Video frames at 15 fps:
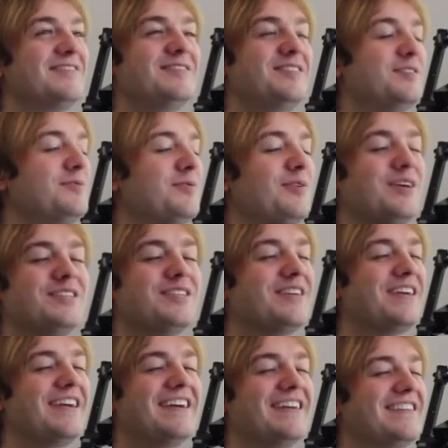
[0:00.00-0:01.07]
just wash your
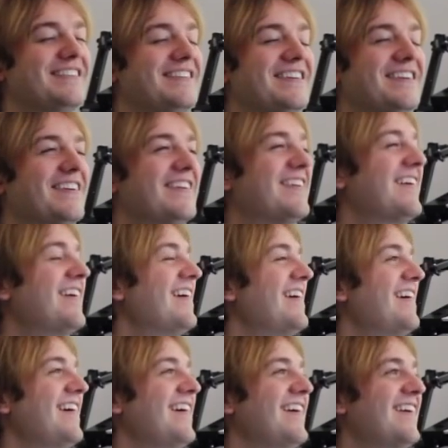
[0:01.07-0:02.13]
hands, you know?
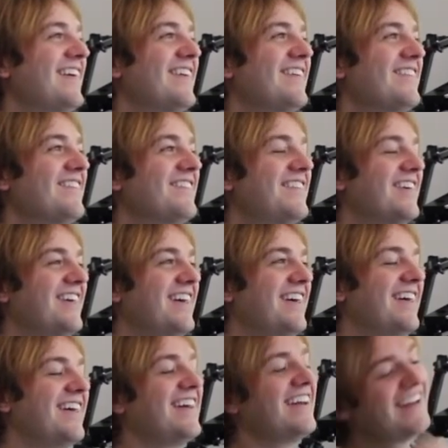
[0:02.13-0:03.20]

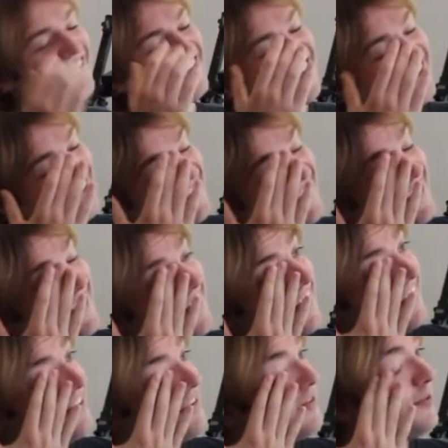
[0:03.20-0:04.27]
But yeah,
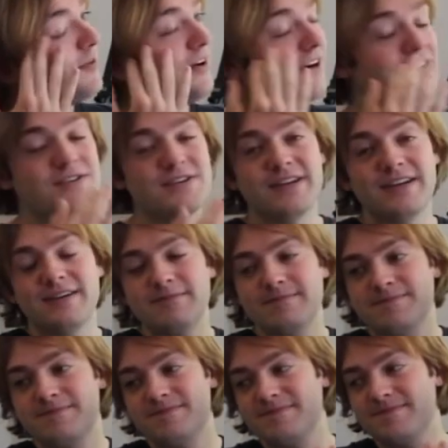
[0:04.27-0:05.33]
thanks for watching.
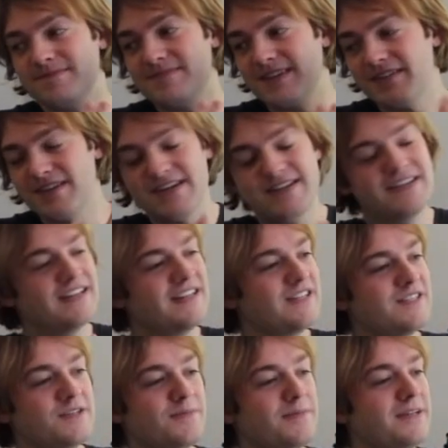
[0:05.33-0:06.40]
I already said
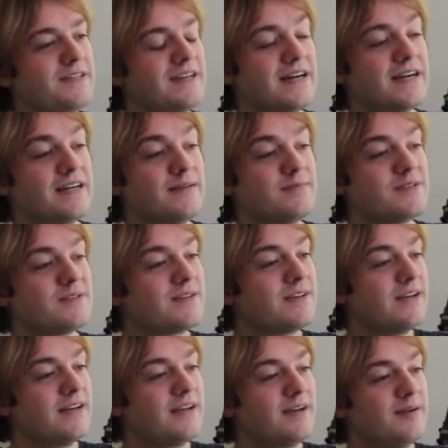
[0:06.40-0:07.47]
that so many times,
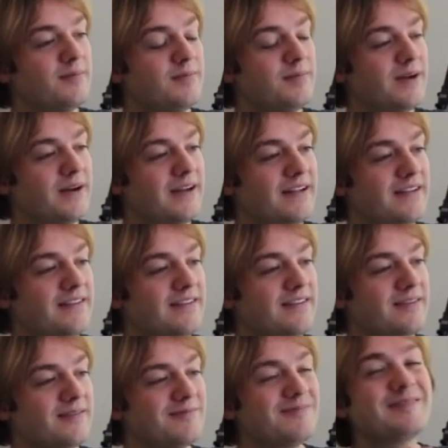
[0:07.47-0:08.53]
but
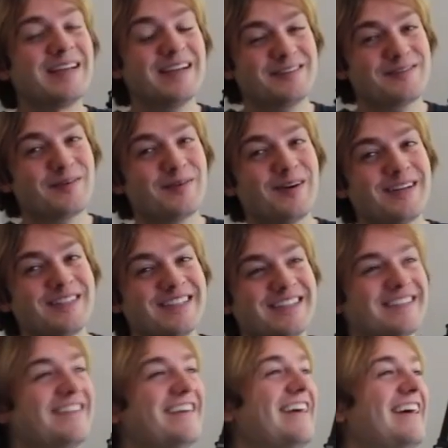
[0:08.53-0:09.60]
thanks for watching.
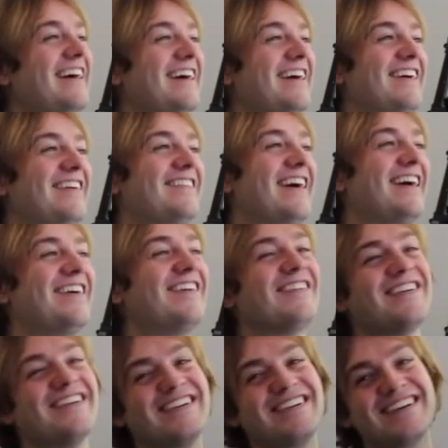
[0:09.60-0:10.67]
I
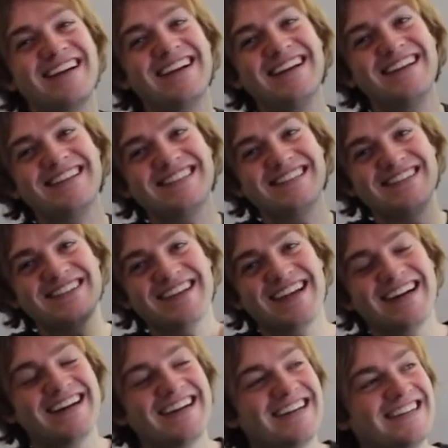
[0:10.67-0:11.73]
will see you
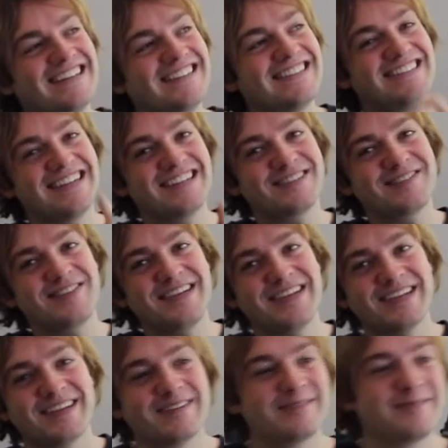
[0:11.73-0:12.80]
guys next week.